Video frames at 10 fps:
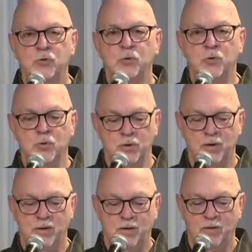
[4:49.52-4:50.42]

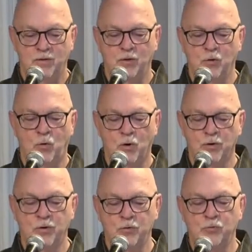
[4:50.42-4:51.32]
to the
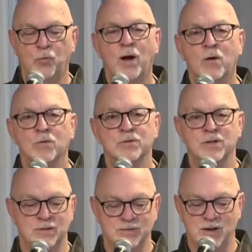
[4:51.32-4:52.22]
Lord who
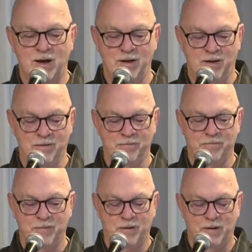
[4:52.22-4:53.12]
dwells in
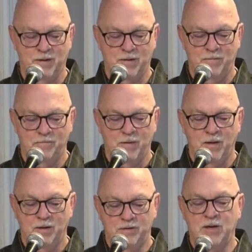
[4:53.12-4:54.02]
Zion.
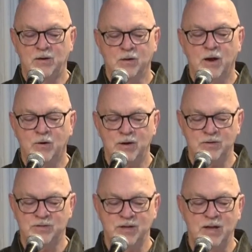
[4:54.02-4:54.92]

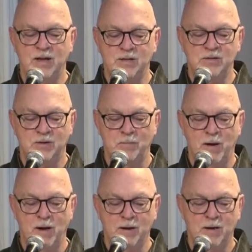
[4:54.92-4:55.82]
Declare his deeds
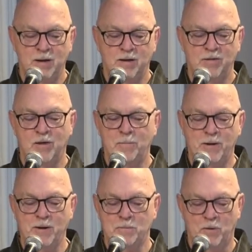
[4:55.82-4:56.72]
among
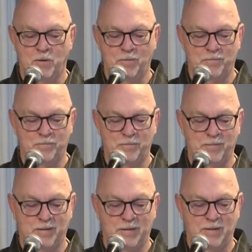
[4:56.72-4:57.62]
the people.
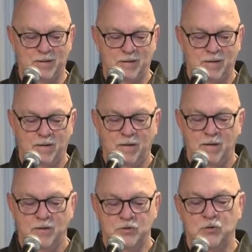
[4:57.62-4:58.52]

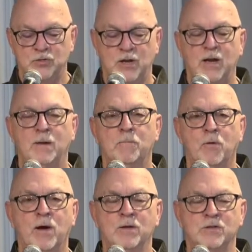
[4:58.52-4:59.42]
So
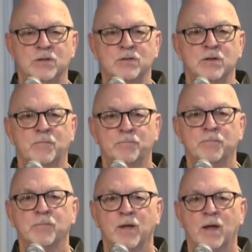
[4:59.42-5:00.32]
singing praises
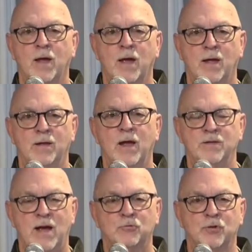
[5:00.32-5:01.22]

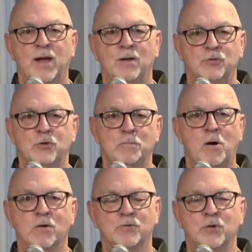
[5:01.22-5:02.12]
is actually has
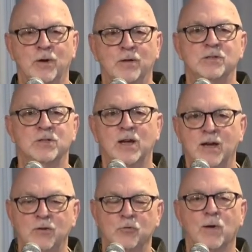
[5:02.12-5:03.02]
two parts to it. It's
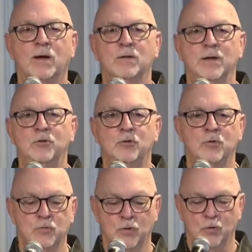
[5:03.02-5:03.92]
singing directly
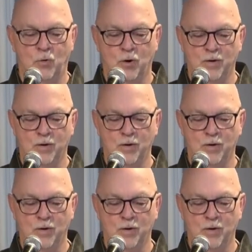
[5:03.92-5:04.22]
to the